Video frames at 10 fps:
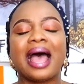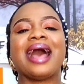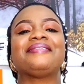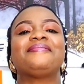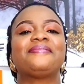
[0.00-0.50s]

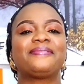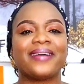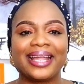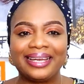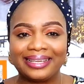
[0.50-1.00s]
And
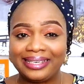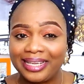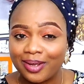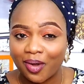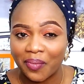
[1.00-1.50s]

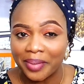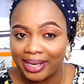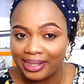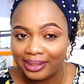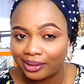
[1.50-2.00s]
finally, on my
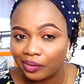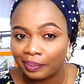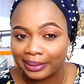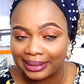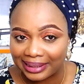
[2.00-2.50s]
list
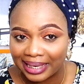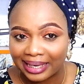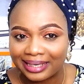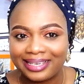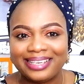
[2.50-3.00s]
number
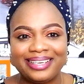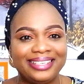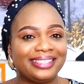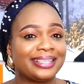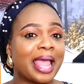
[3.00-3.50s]
10
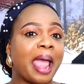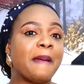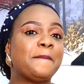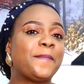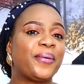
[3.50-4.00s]
is
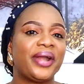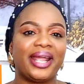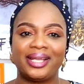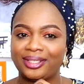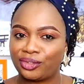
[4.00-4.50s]

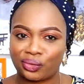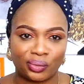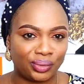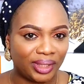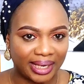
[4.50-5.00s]
pray
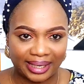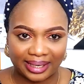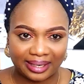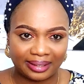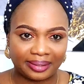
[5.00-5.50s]
together.